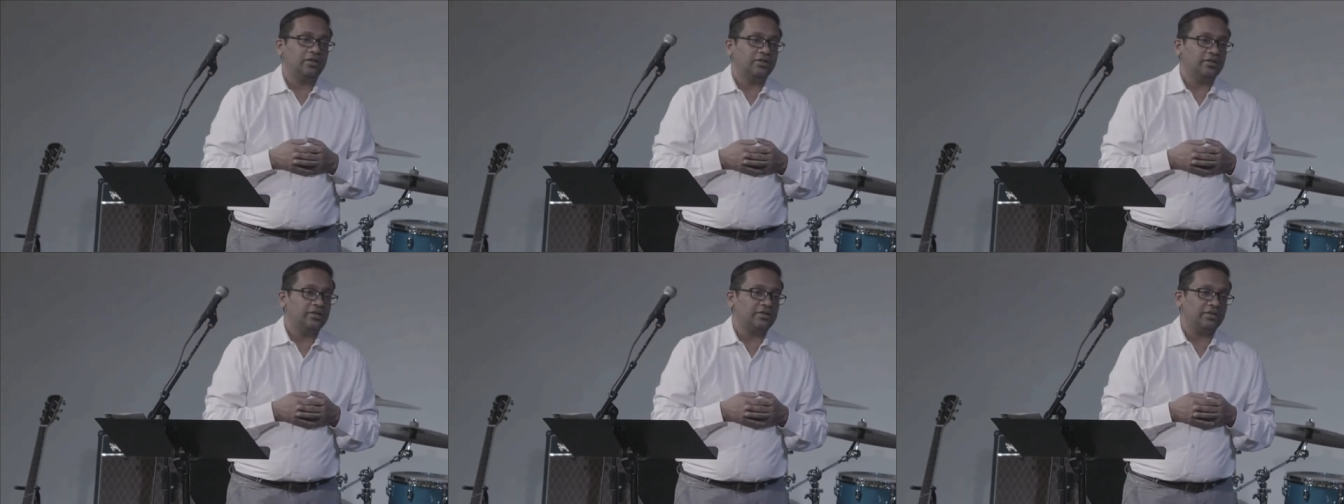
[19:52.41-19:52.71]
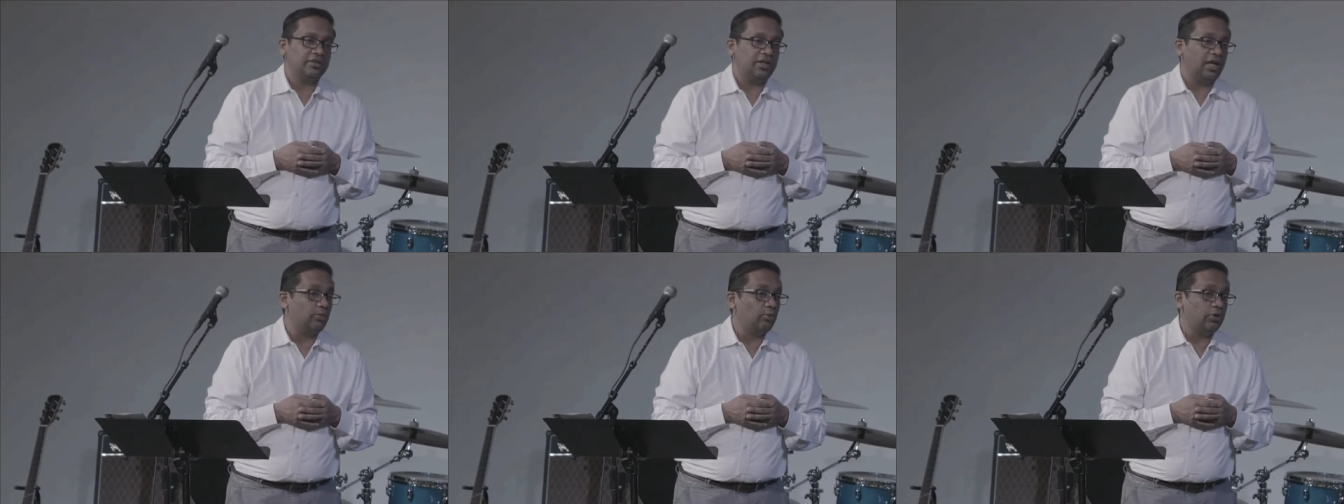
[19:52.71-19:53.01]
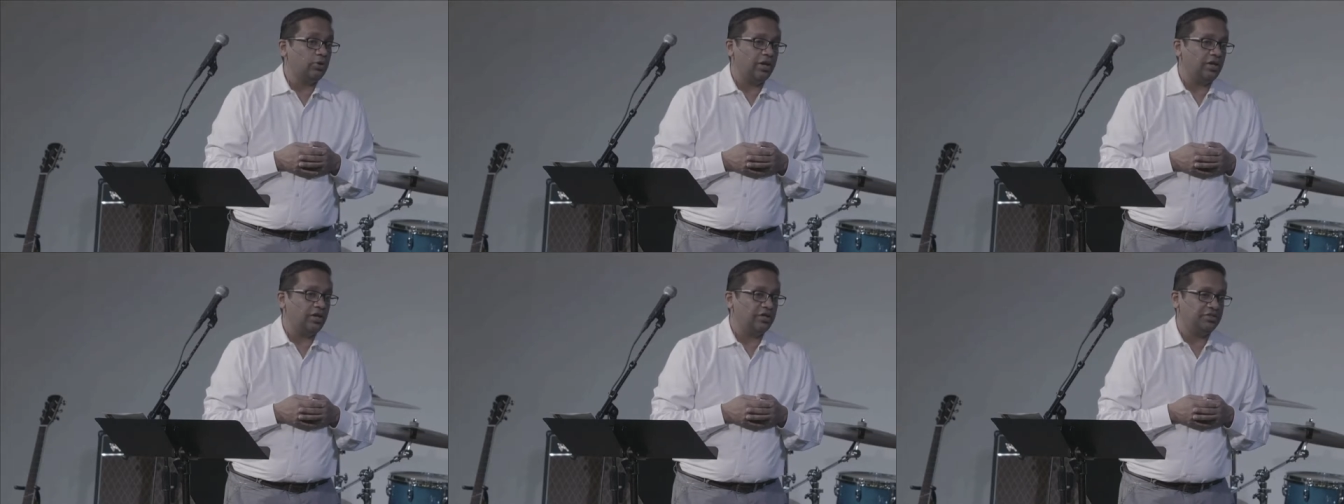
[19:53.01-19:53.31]
listen, I will
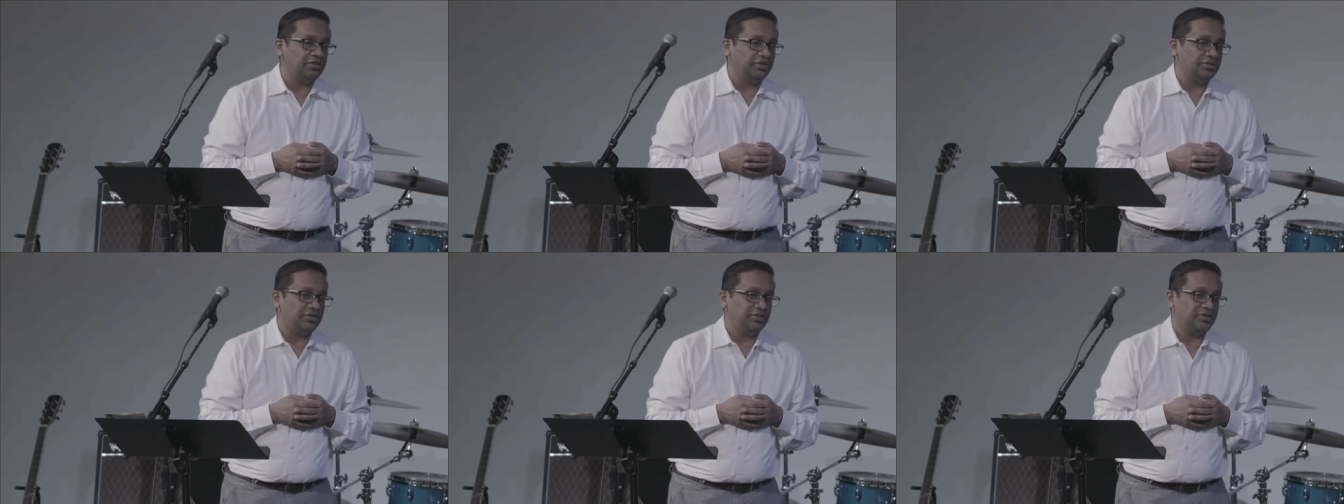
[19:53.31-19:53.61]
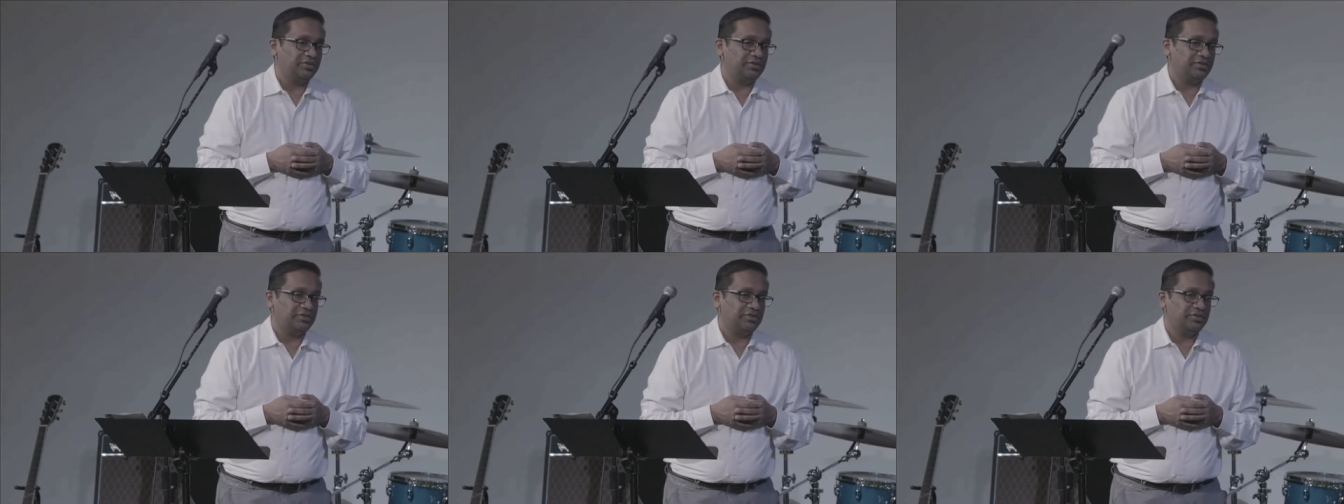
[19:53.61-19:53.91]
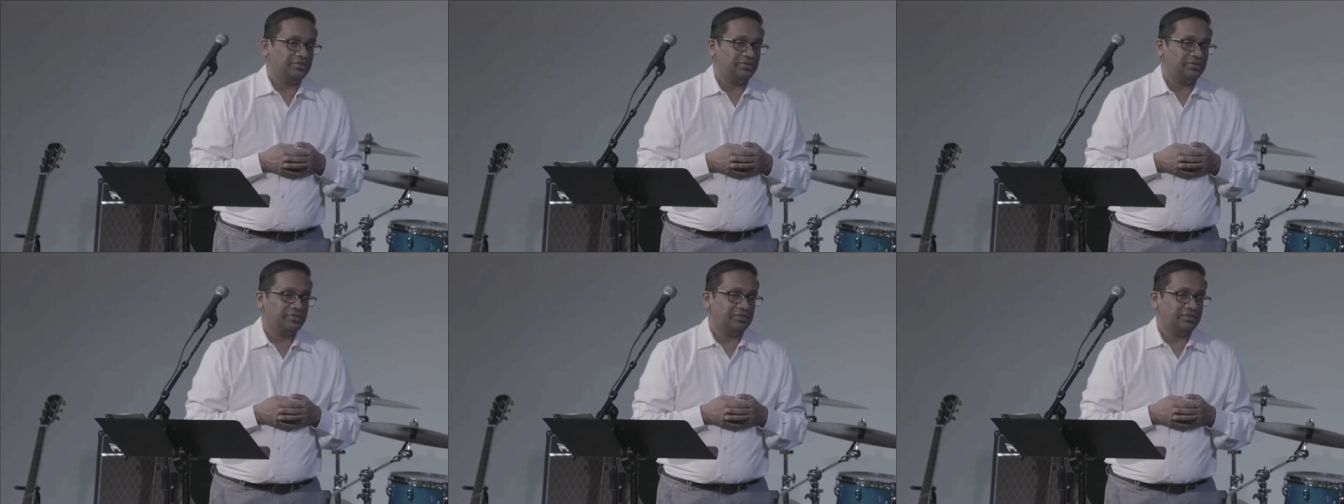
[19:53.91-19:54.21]
guide you.
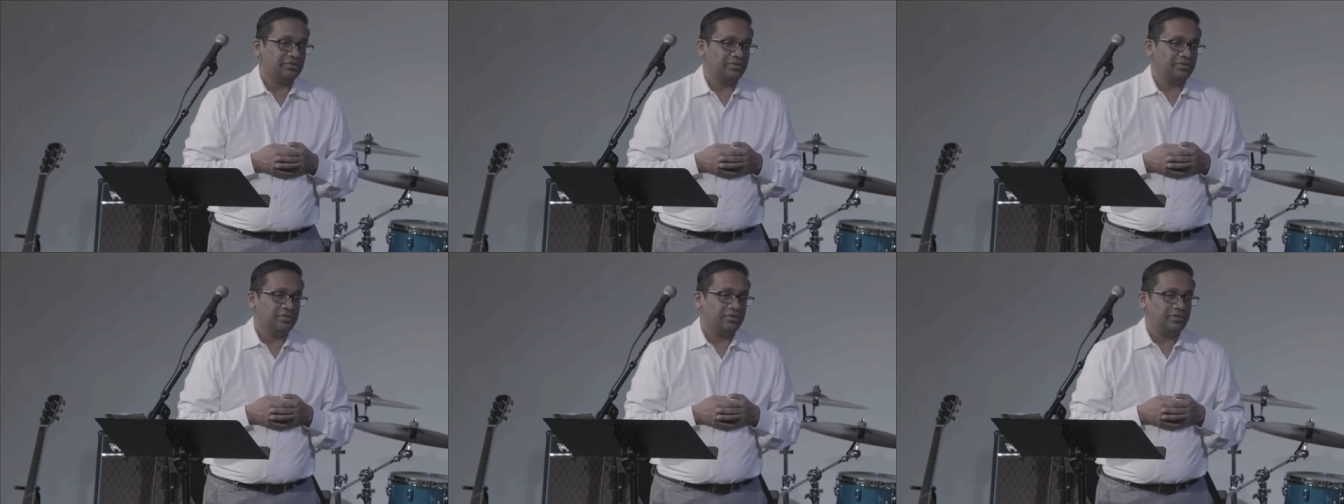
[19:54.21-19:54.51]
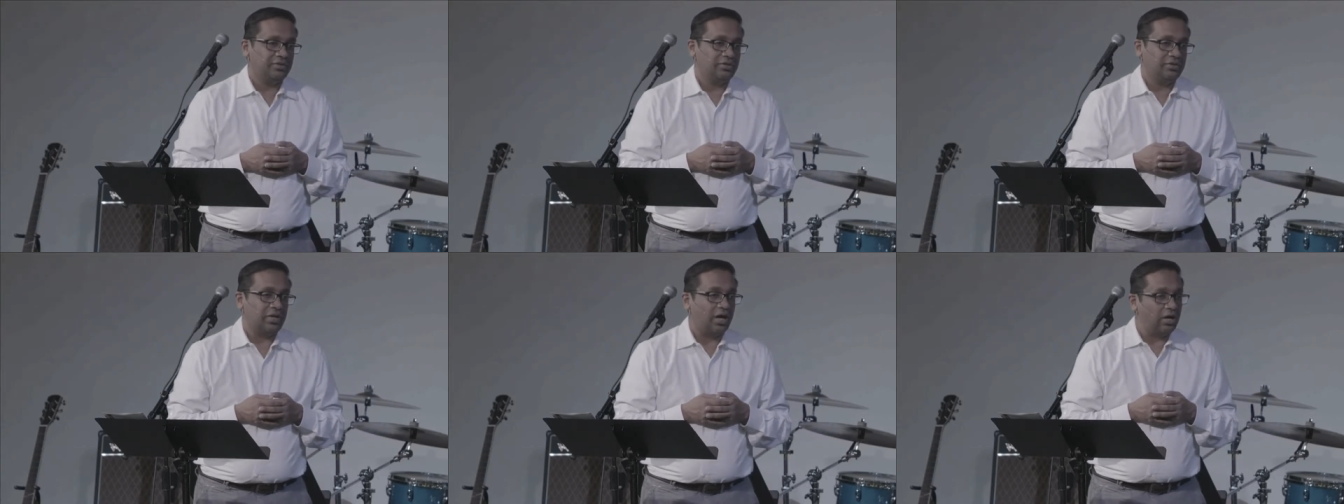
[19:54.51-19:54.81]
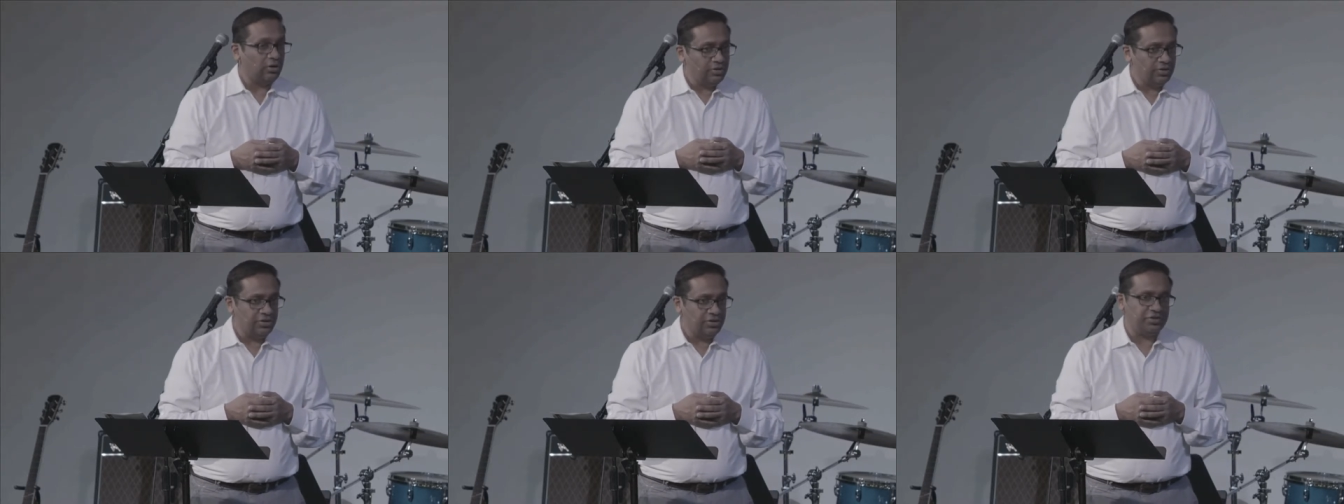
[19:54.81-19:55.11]

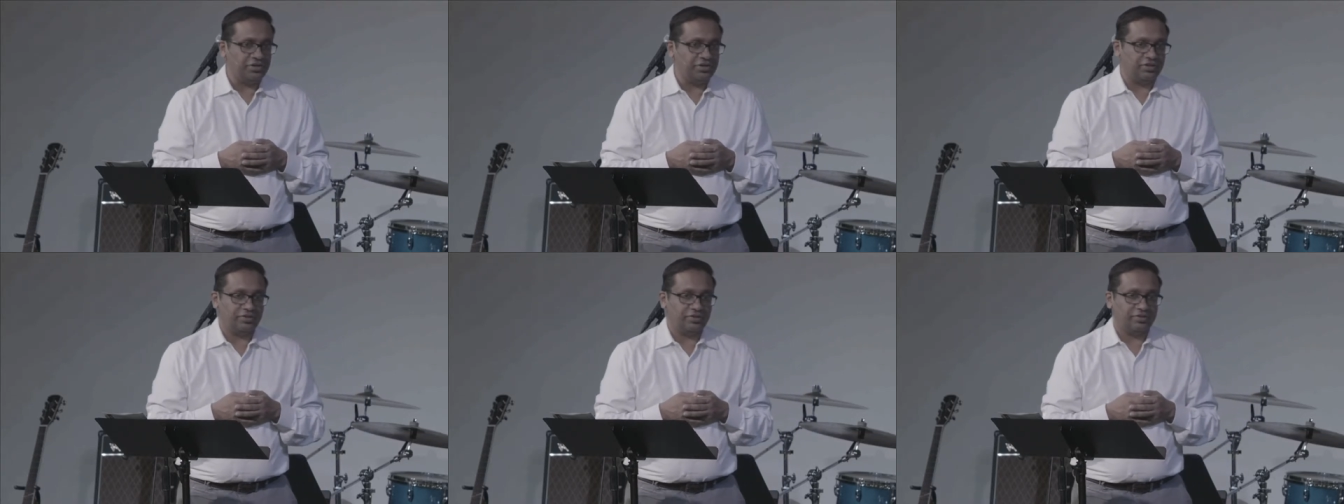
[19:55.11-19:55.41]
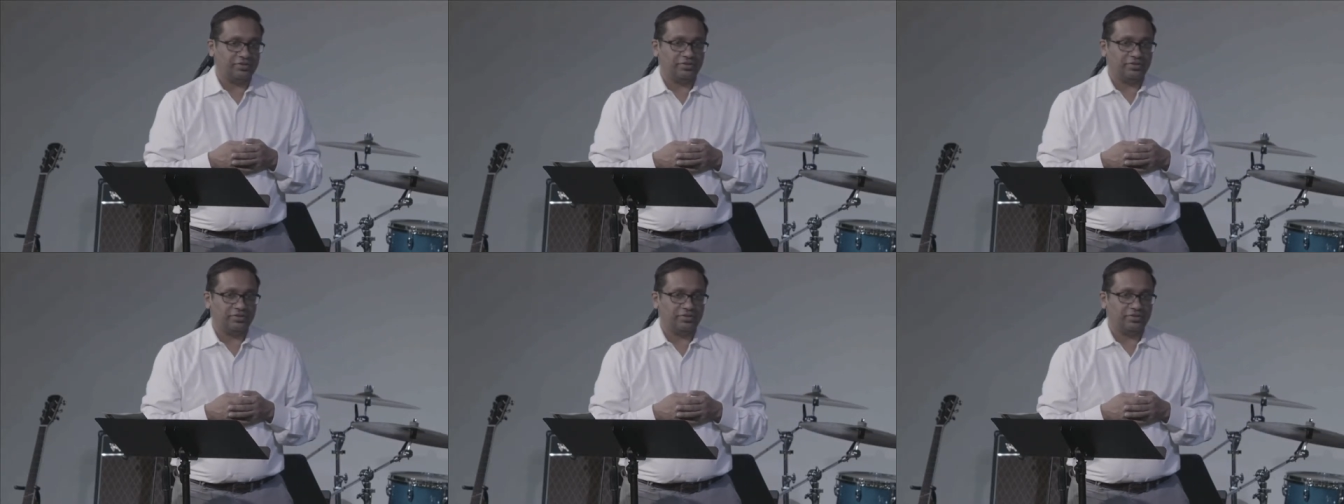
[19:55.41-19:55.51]
I'll lead you.